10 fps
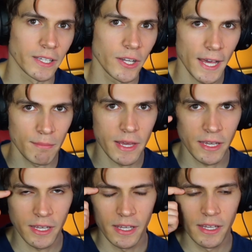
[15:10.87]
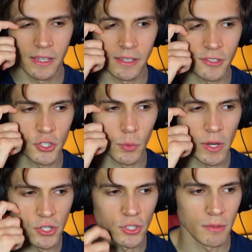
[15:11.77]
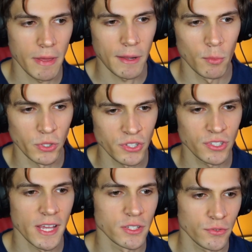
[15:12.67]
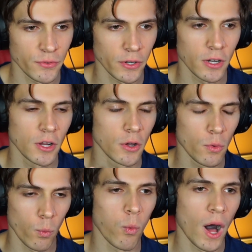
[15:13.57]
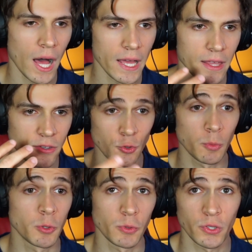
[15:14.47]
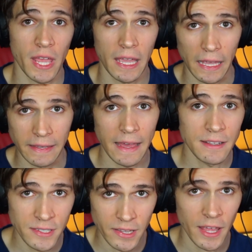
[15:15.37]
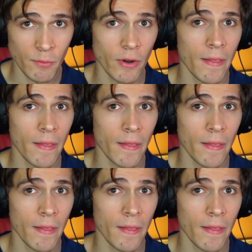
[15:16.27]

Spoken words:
Like, you got to make the situation make more sense for why the stormtroopers can't get to them,